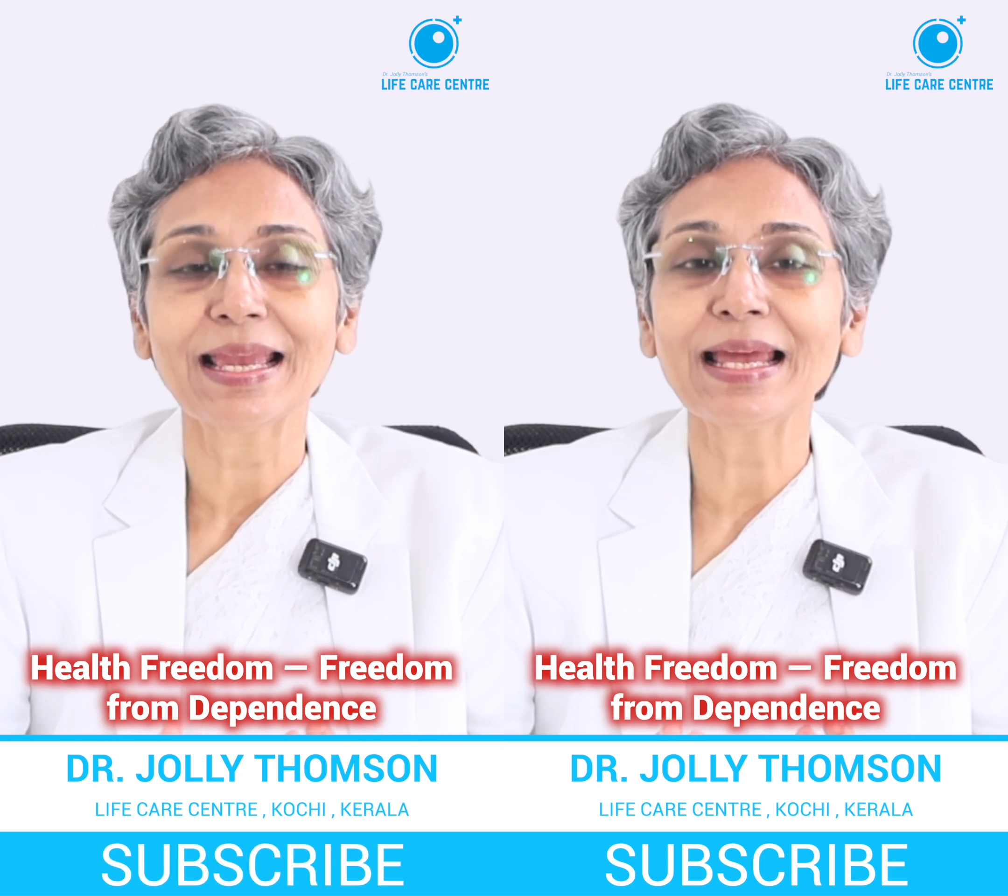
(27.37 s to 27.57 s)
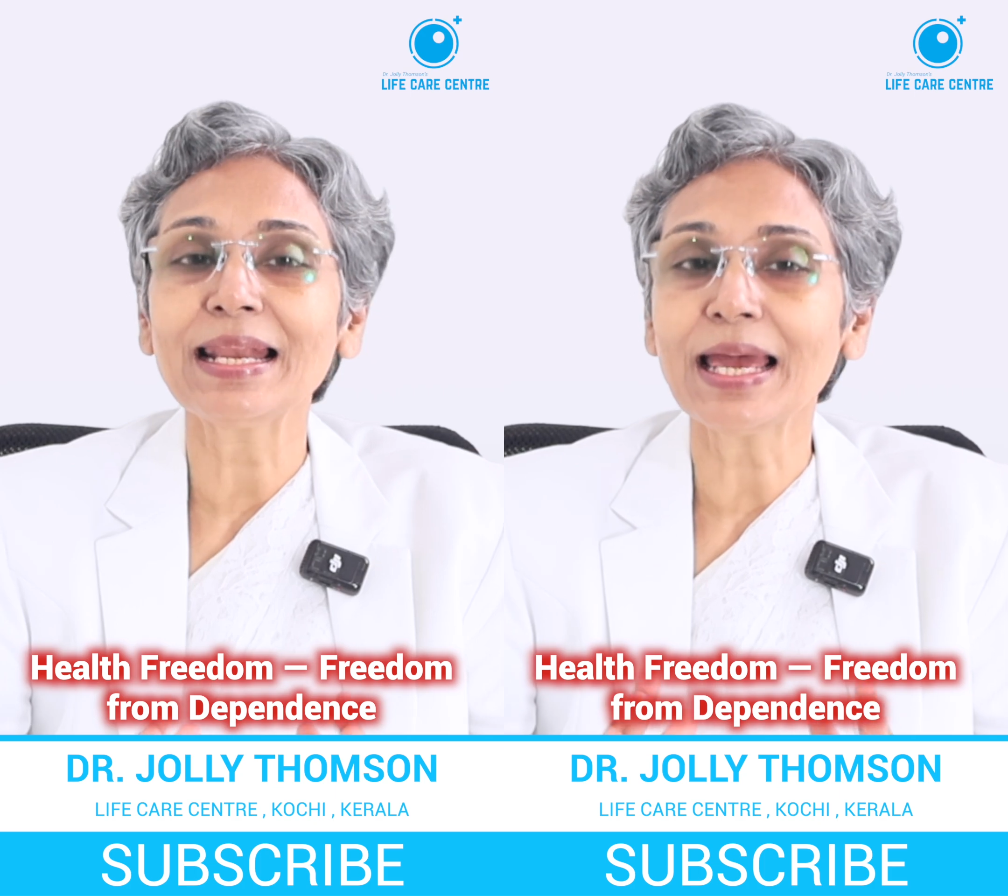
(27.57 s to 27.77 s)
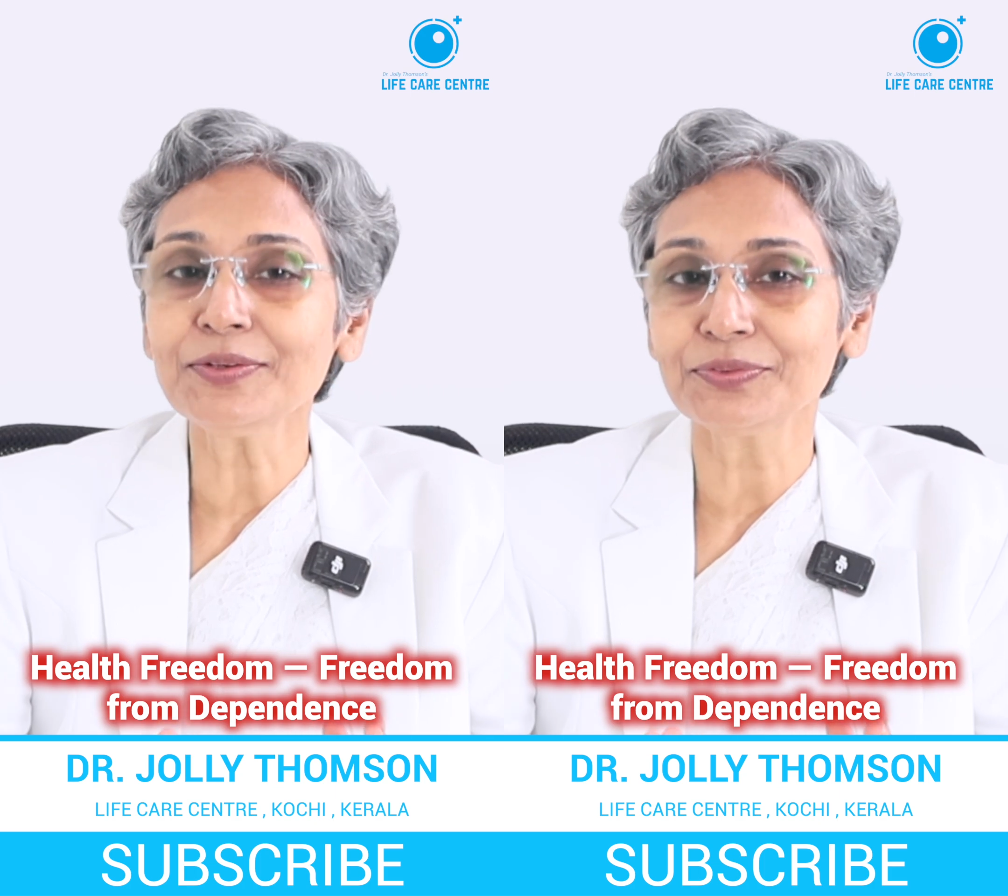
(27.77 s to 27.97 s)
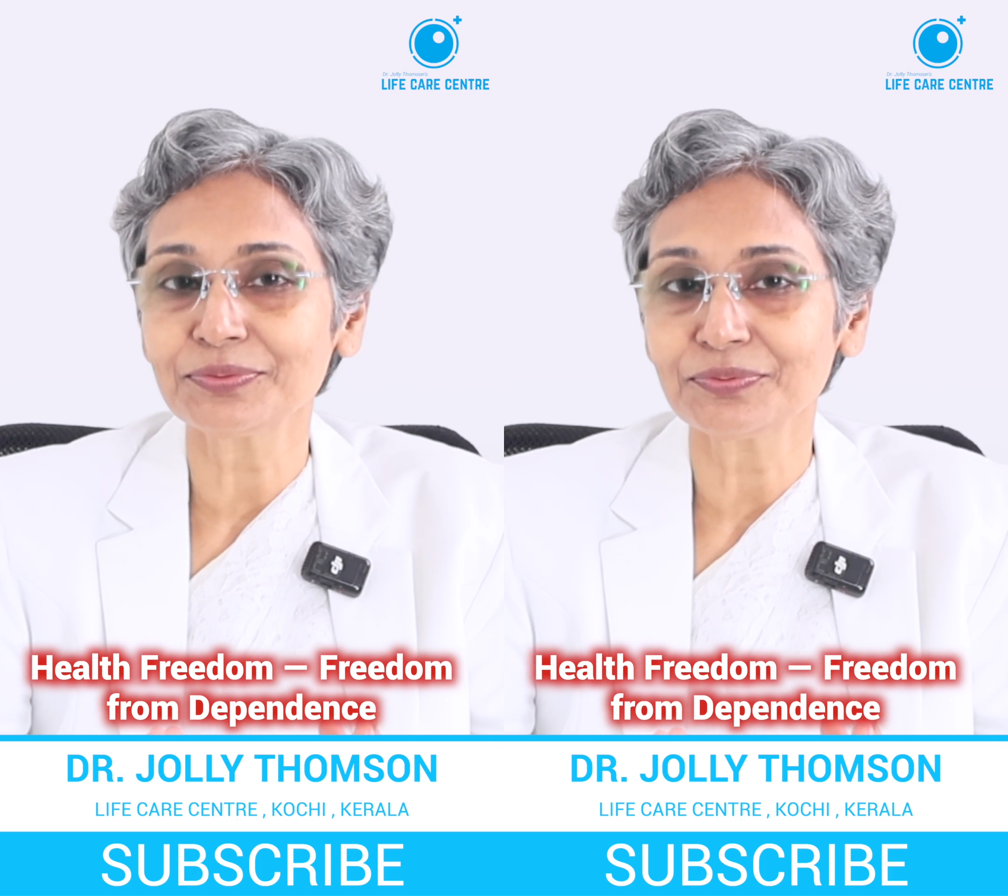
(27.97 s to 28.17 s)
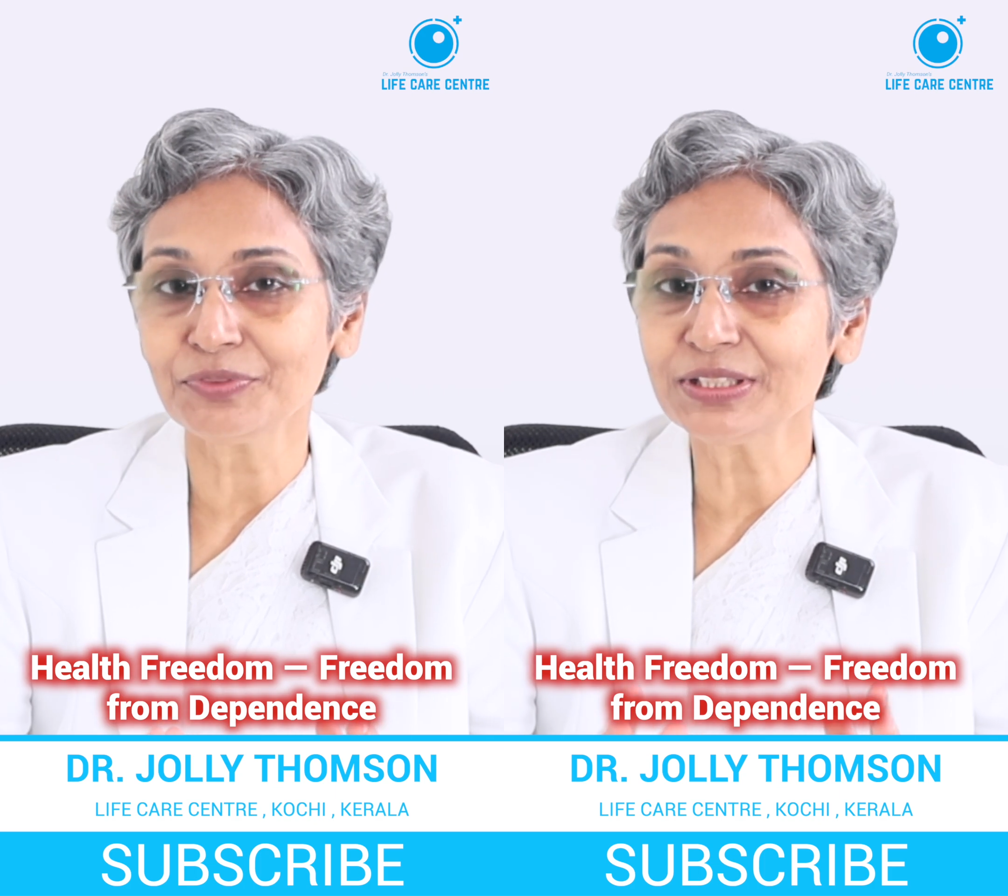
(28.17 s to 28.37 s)
A
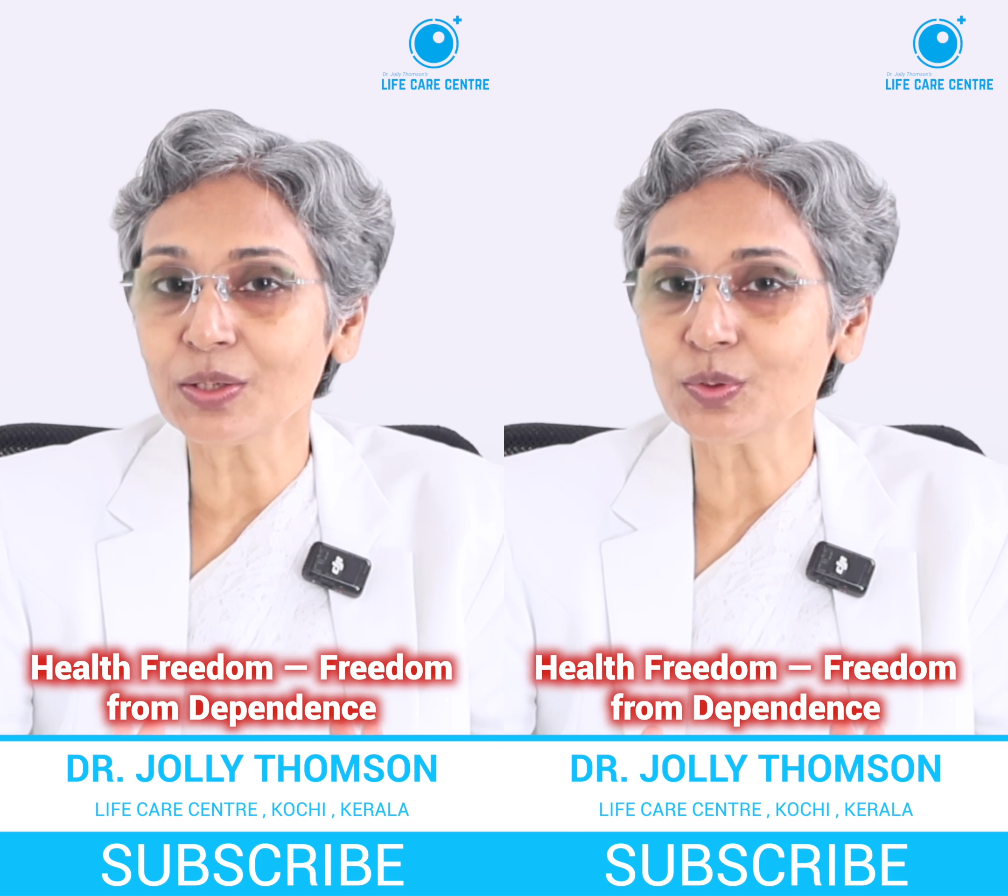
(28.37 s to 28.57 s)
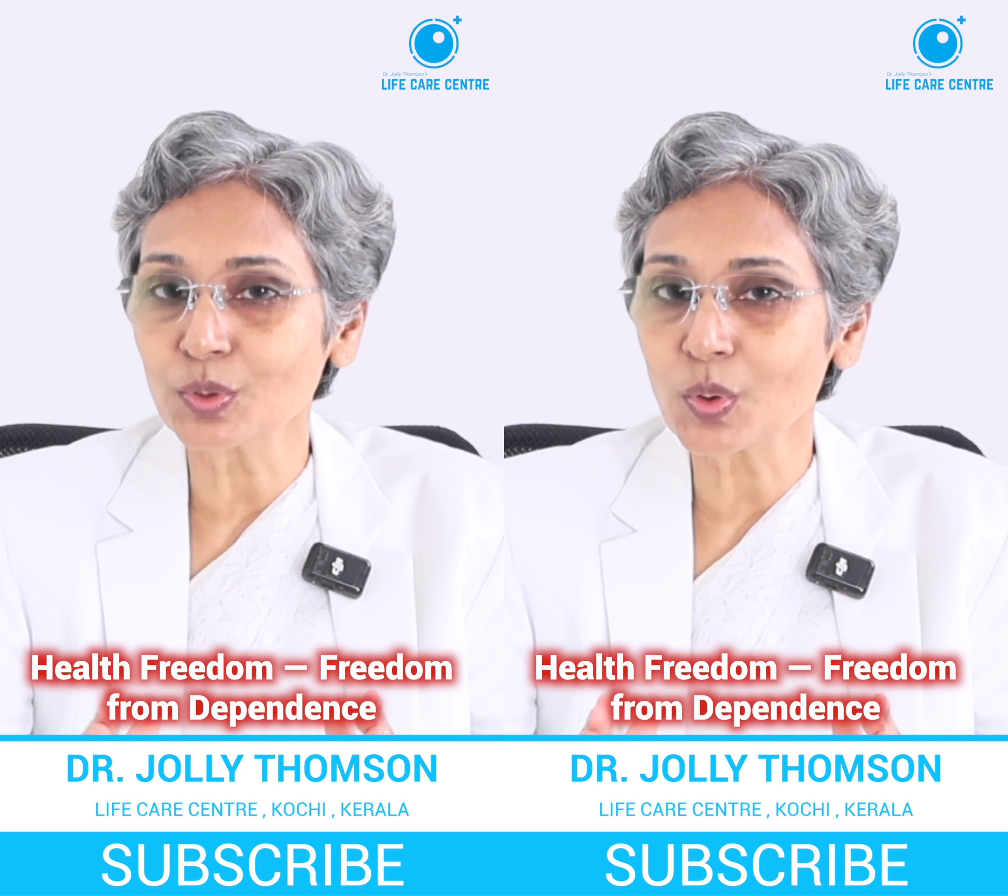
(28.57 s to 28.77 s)
life without